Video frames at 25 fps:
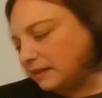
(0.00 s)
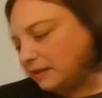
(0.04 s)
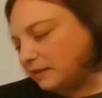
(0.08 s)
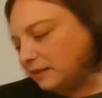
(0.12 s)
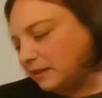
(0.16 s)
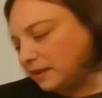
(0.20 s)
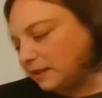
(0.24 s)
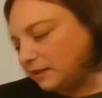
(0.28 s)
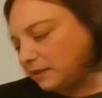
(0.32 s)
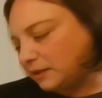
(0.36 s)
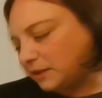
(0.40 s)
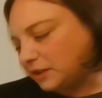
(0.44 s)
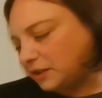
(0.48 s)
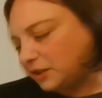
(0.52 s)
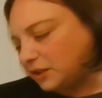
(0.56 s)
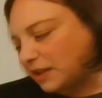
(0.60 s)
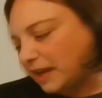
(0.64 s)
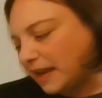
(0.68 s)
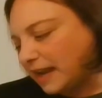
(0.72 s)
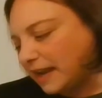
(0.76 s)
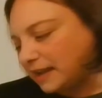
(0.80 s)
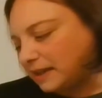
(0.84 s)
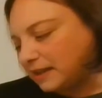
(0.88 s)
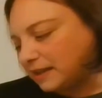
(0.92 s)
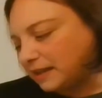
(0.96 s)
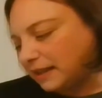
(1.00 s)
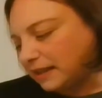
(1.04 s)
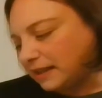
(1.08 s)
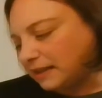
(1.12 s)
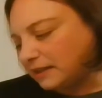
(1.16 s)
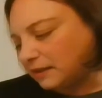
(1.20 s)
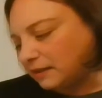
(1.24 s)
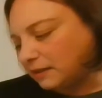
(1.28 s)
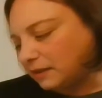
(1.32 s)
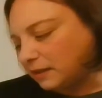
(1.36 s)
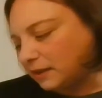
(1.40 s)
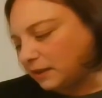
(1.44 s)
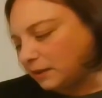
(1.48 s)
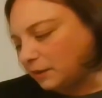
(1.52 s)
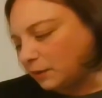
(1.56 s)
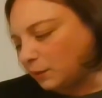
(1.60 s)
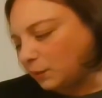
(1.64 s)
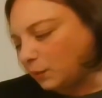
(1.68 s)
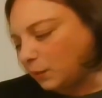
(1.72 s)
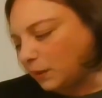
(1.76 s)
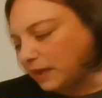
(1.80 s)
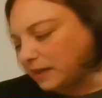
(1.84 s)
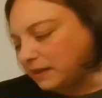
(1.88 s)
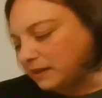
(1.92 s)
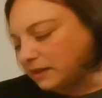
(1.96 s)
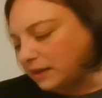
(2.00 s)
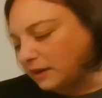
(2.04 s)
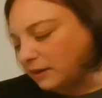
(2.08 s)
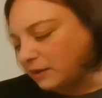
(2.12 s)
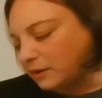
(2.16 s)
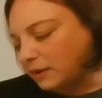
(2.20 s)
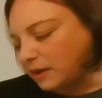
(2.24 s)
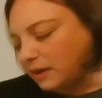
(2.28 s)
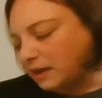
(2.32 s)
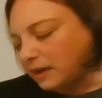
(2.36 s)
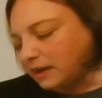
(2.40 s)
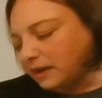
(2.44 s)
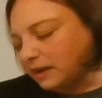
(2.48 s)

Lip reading: a little shed, in a little window,